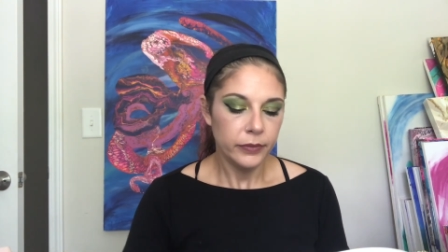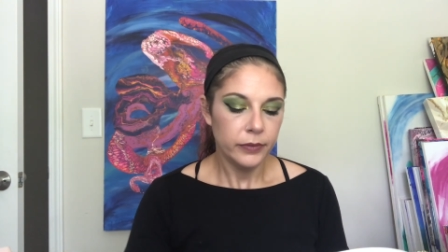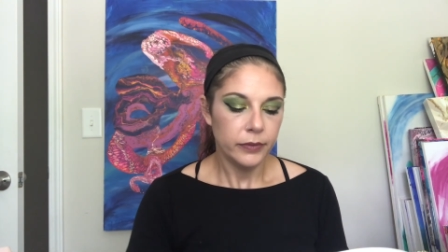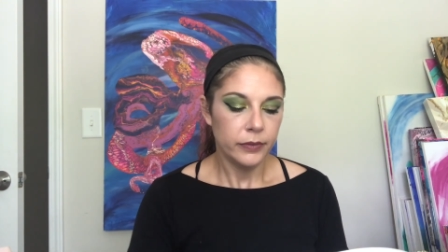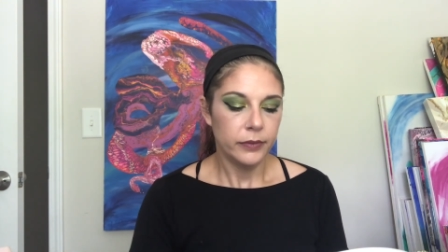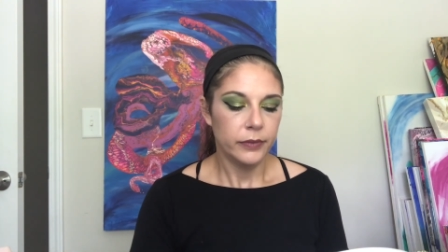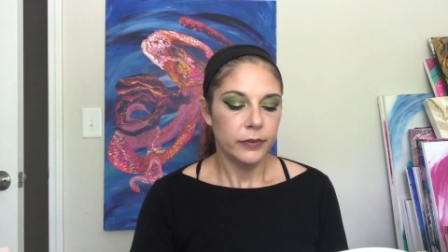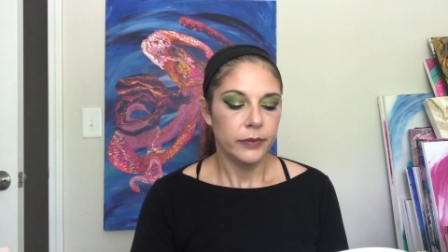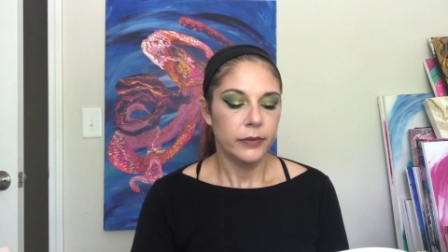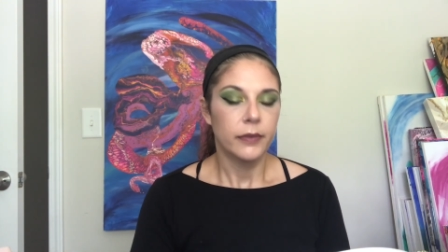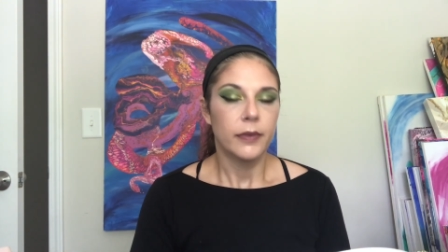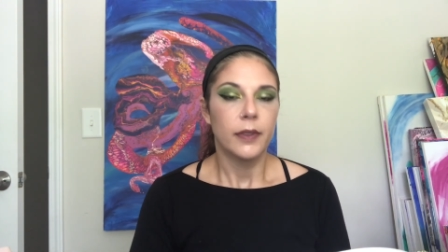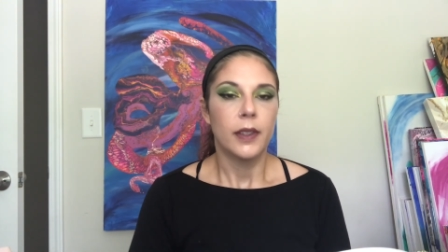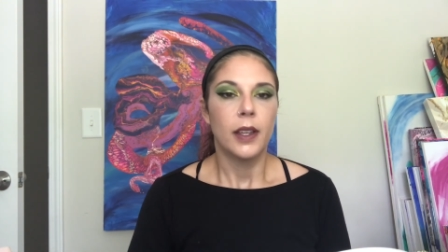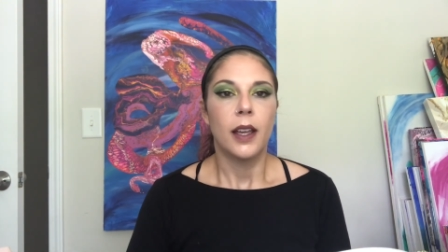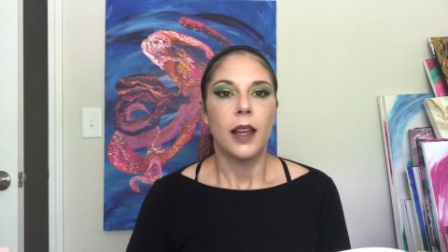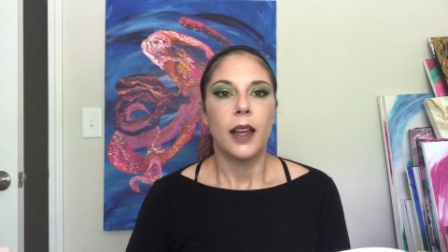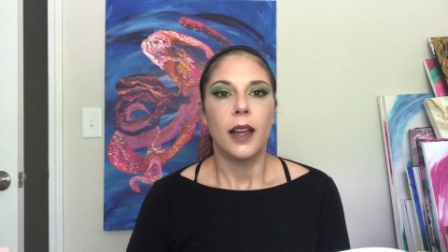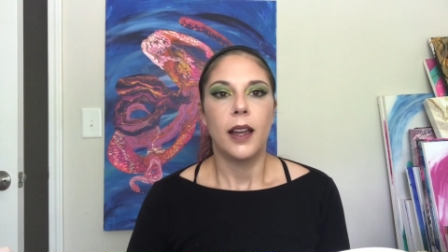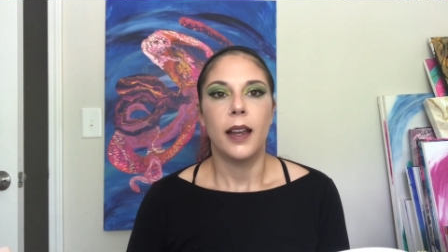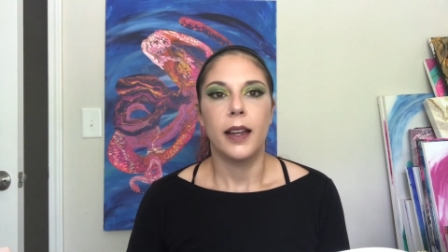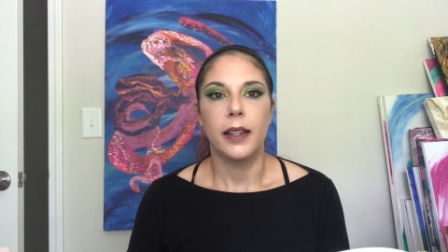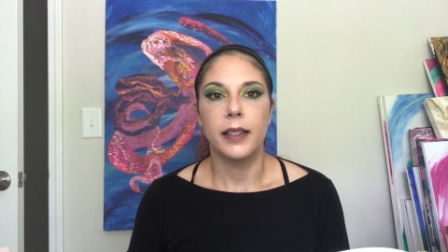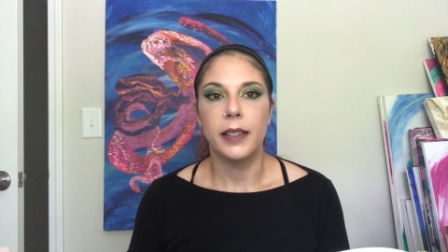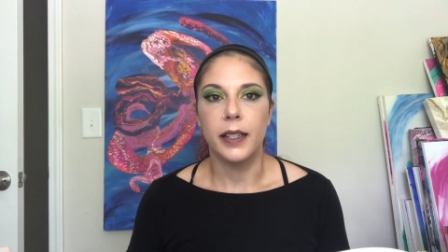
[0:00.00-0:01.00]

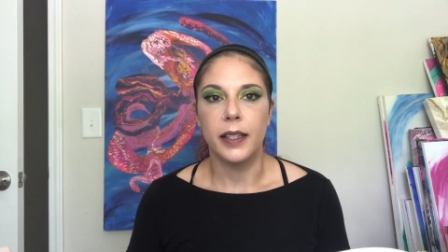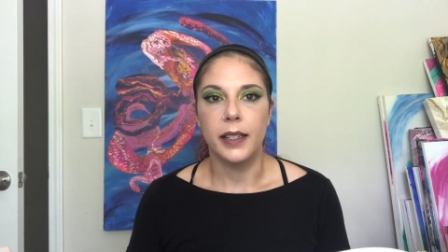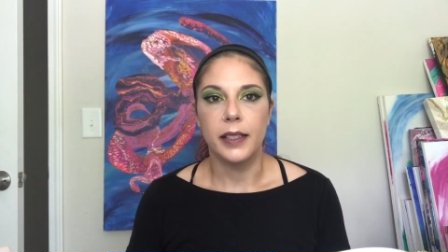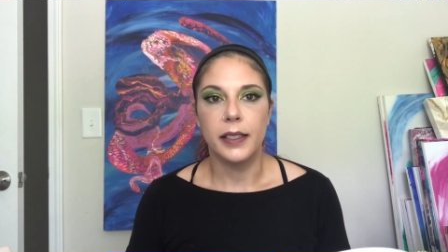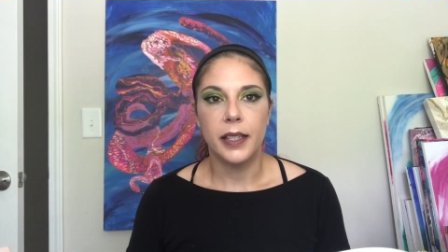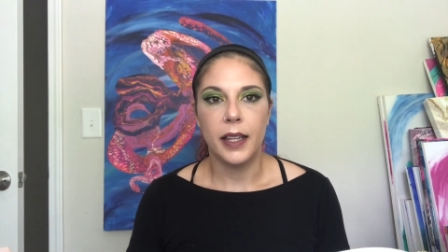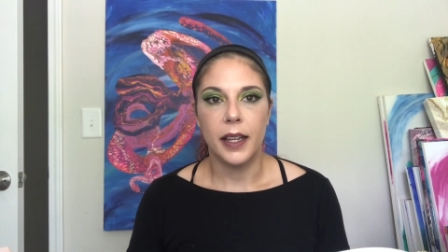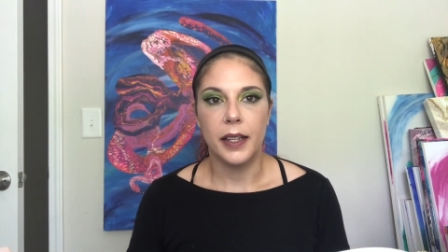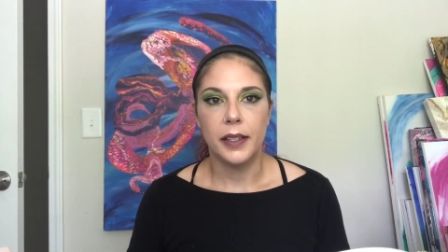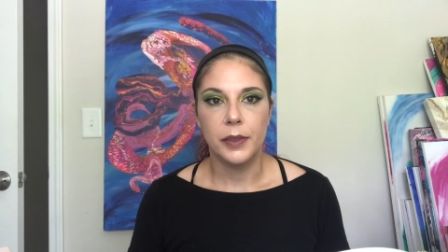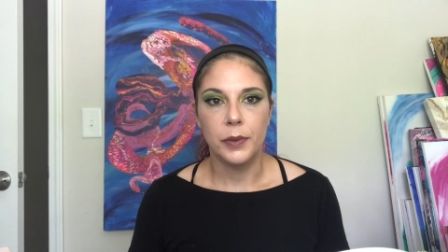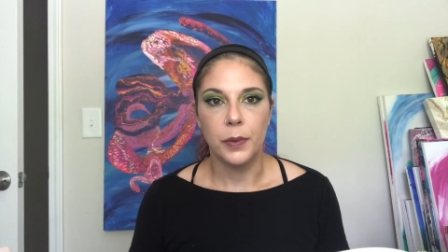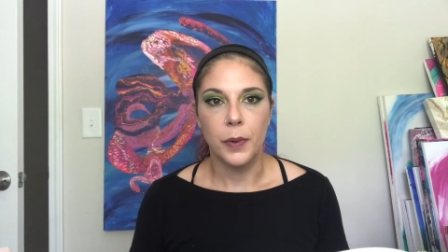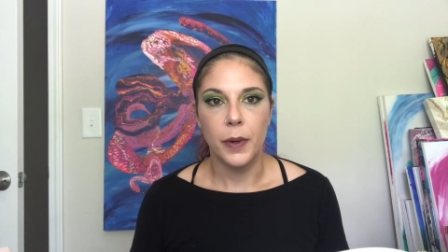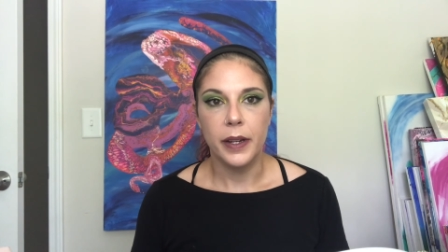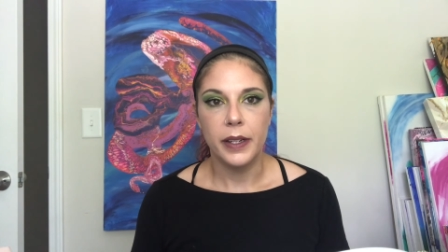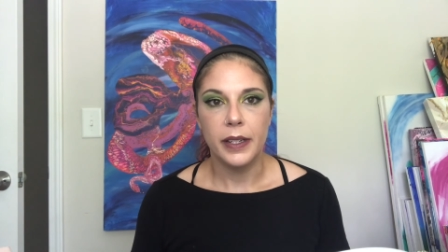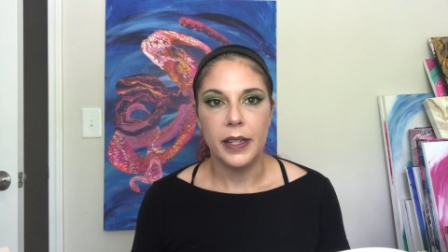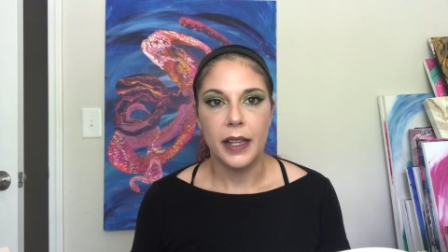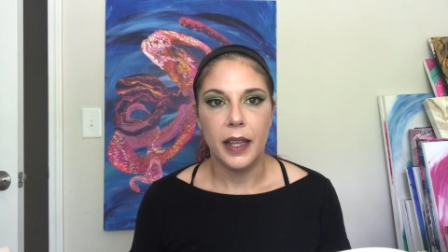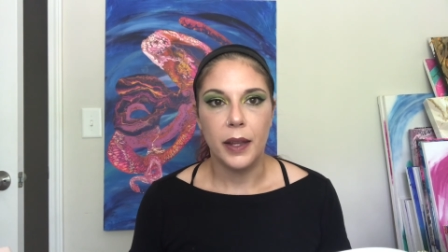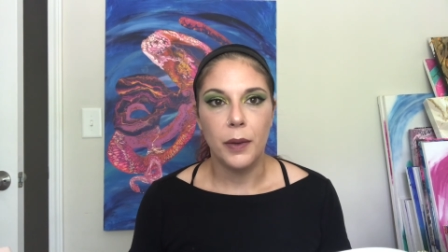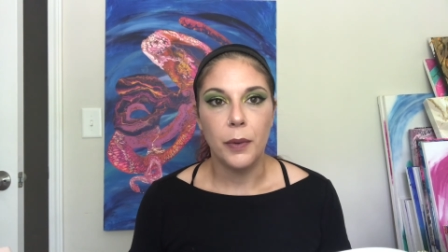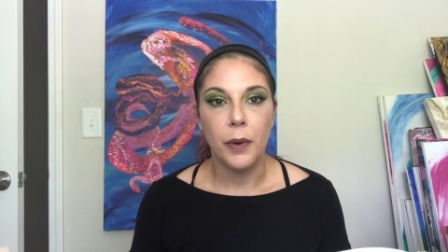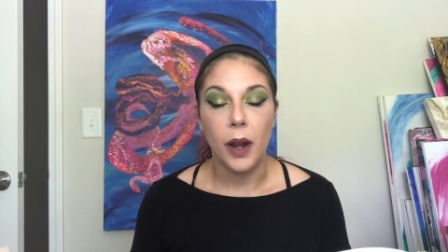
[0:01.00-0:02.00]
I did a test one
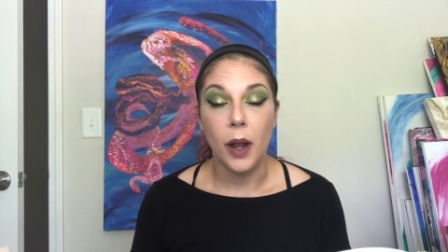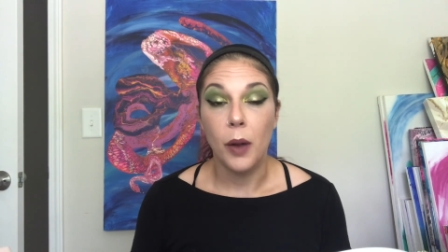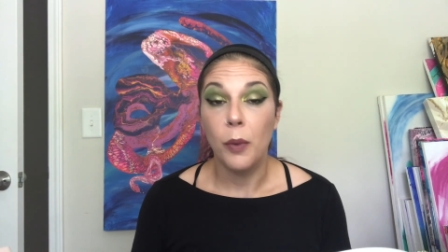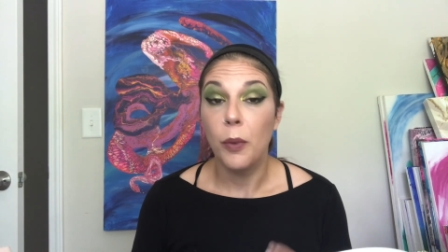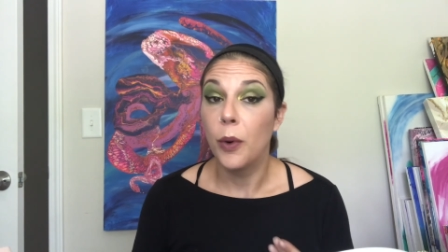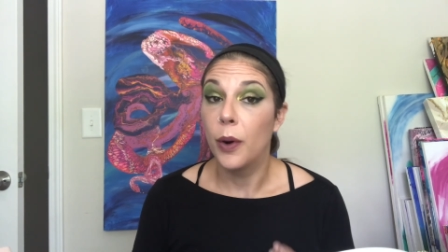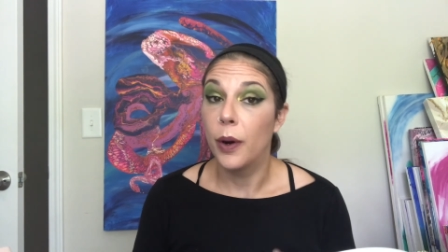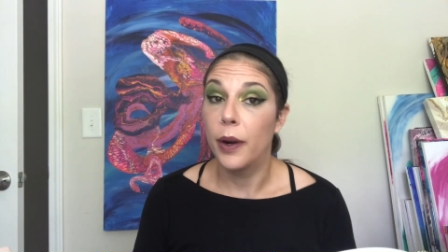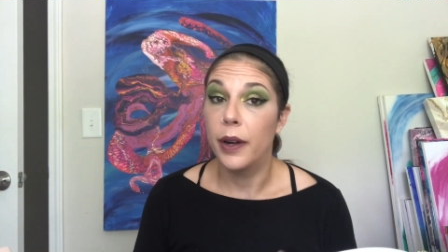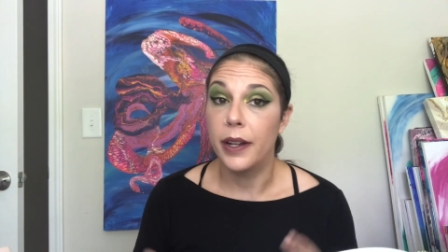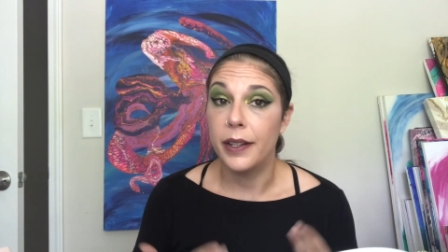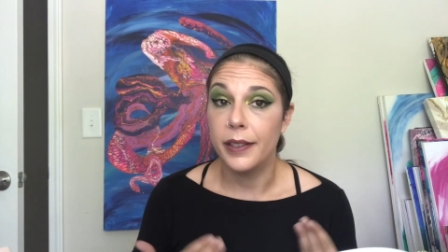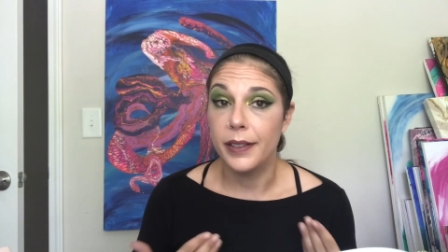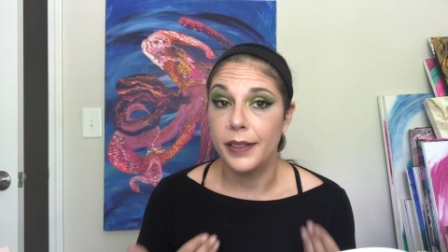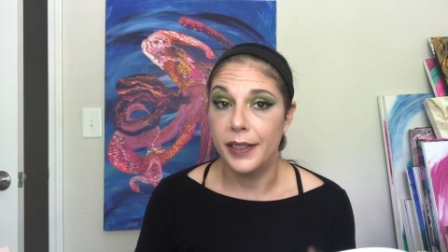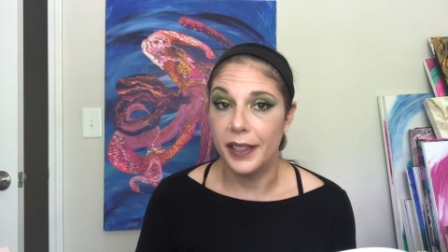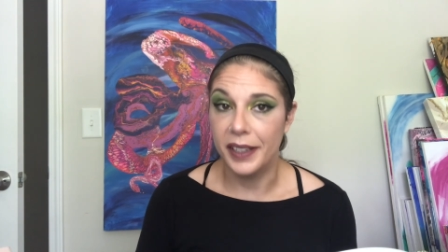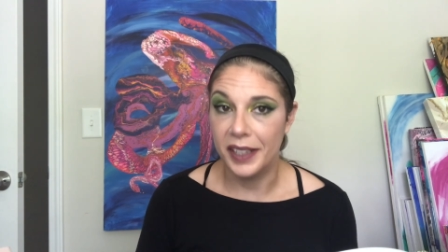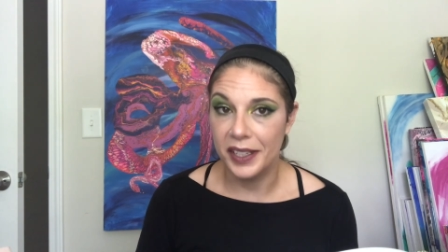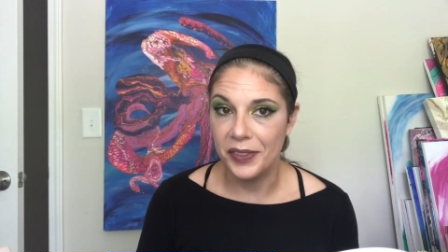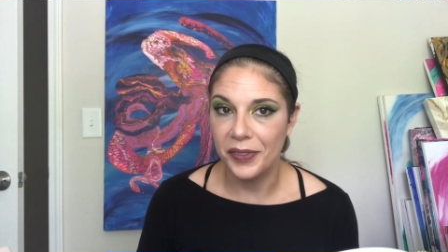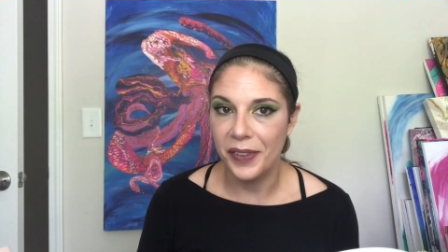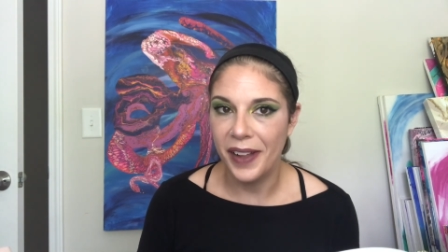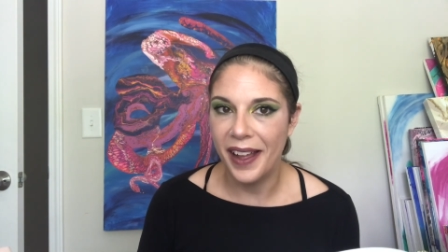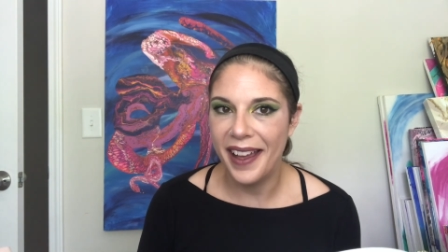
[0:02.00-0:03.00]
day where I wore it at
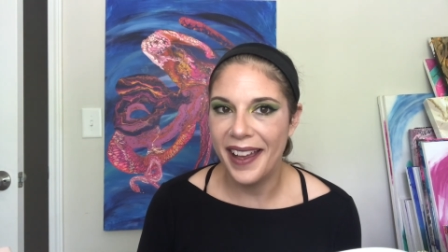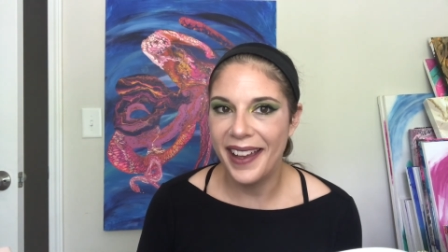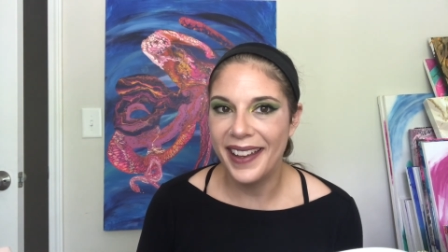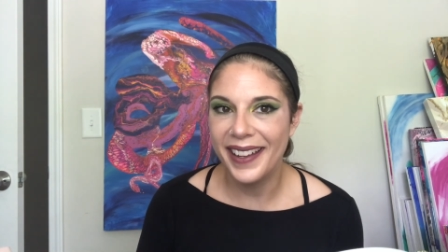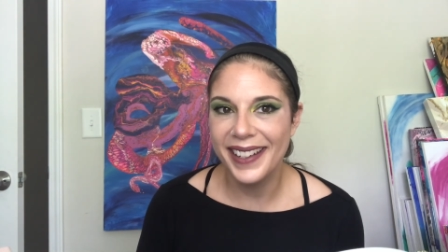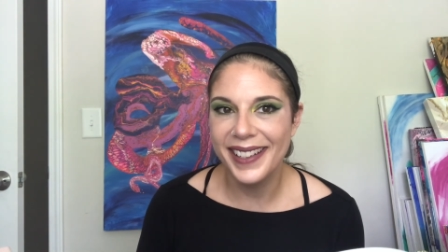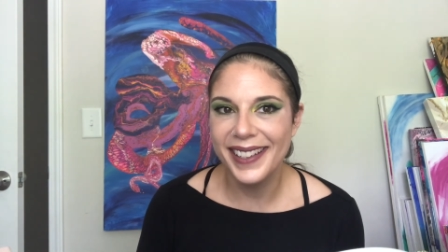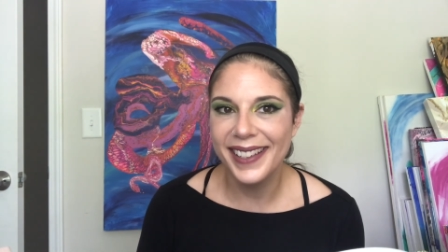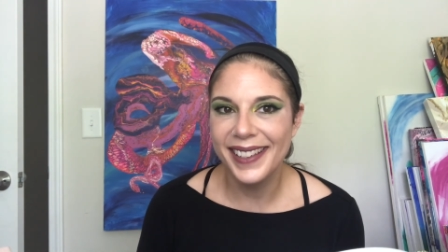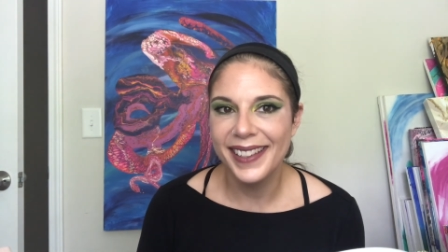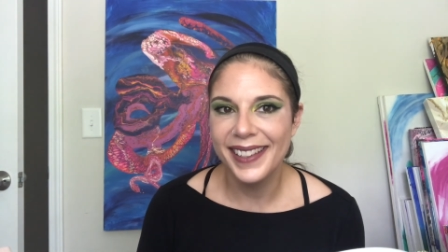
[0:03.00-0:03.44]
Six Flags.